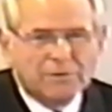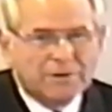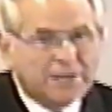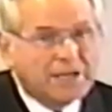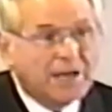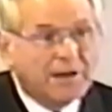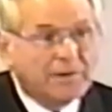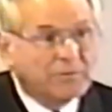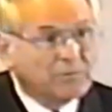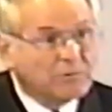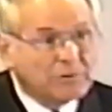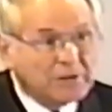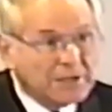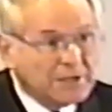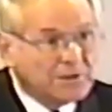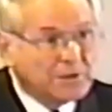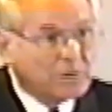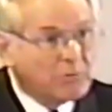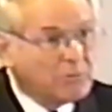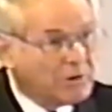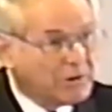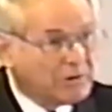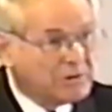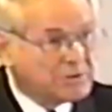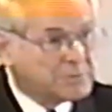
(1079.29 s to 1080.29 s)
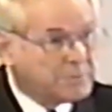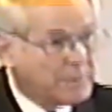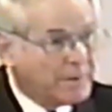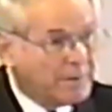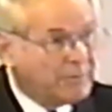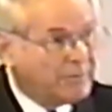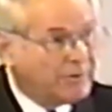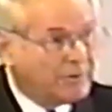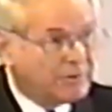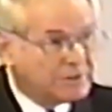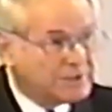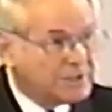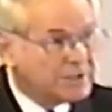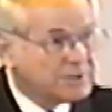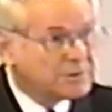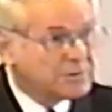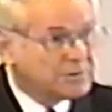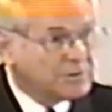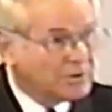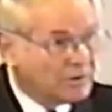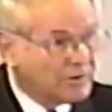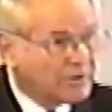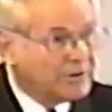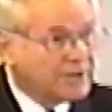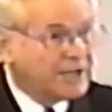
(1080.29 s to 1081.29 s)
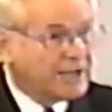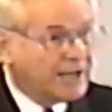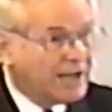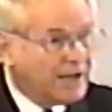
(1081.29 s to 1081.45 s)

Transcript: we can't read the words, but we're just learning